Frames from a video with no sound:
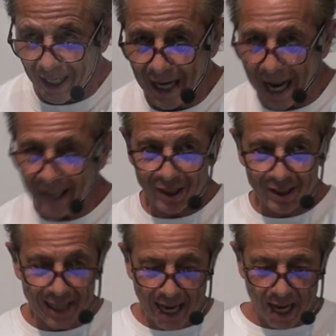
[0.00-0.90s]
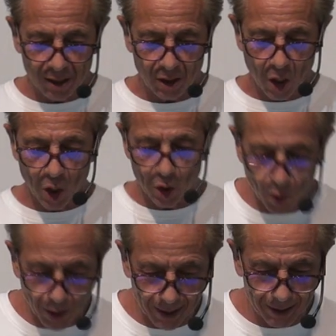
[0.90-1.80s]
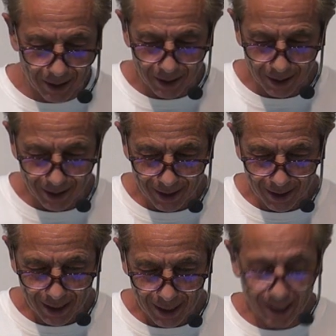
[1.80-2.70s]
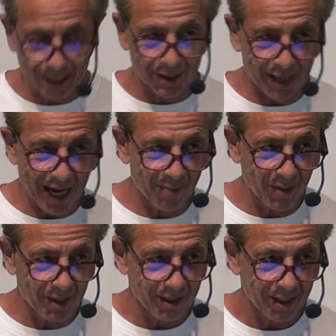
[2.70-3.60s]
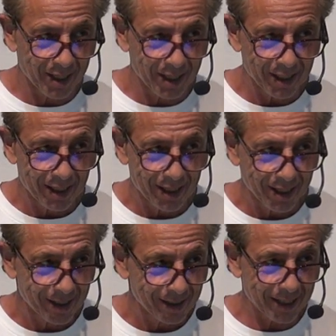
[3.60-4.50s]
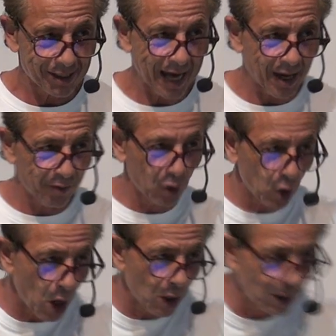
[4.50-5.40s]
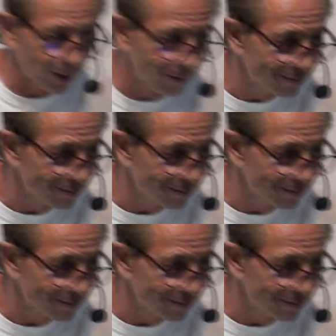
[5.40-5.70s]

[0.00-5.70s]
God does not anoint an assignment that's not of your calling.